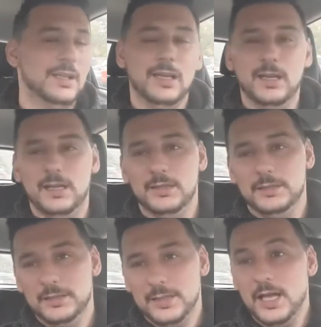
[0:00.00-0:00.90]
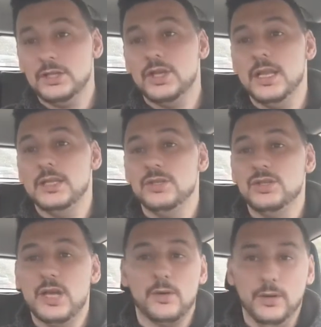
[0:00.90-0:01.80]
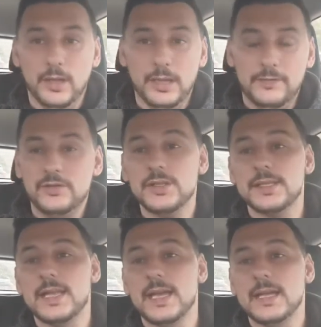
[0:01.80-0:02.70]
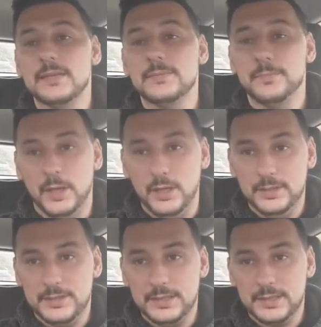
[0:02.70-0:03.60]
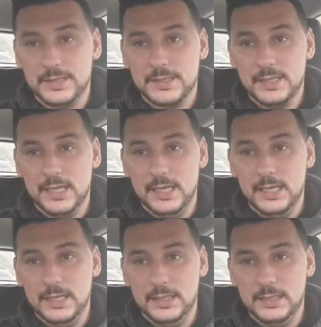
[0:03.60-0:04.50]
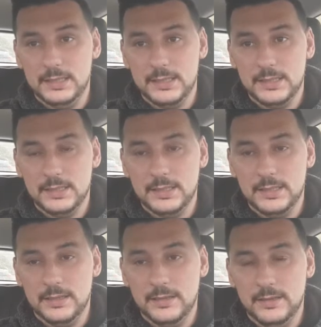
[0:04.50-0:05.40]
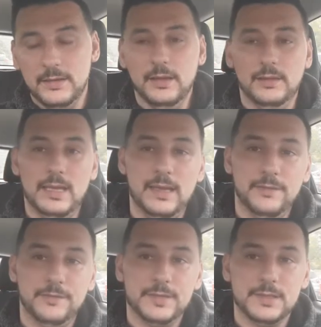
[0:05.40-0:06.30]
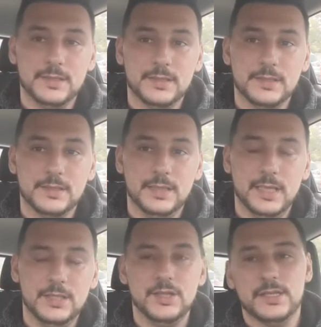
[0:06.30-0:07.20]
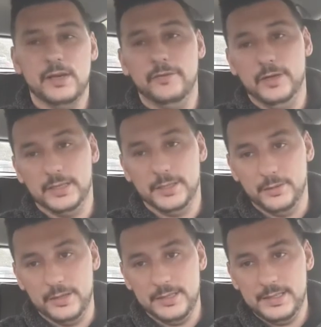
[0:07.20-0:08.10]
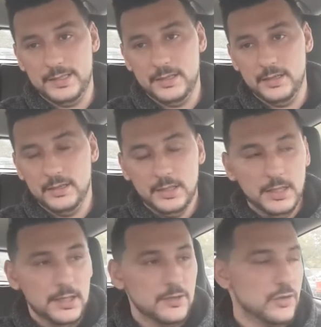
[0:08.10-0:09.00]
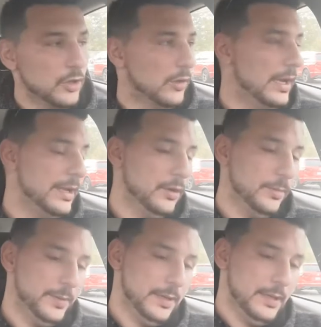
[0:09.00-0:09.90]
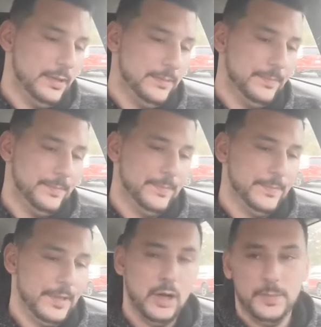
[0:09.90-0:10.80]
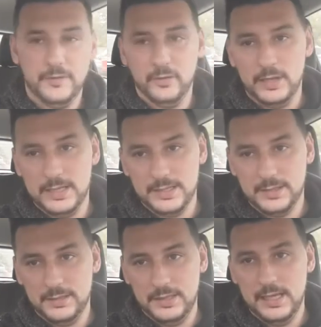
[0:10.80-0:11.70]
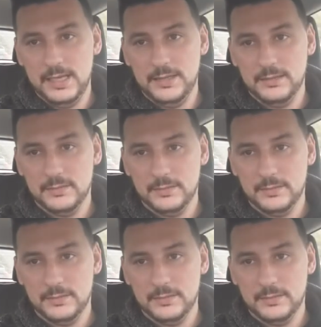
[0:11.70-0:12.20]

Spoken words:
Not in general life, just at politics and the left and just how fucking crazy they are. So I hope everyone has a good day.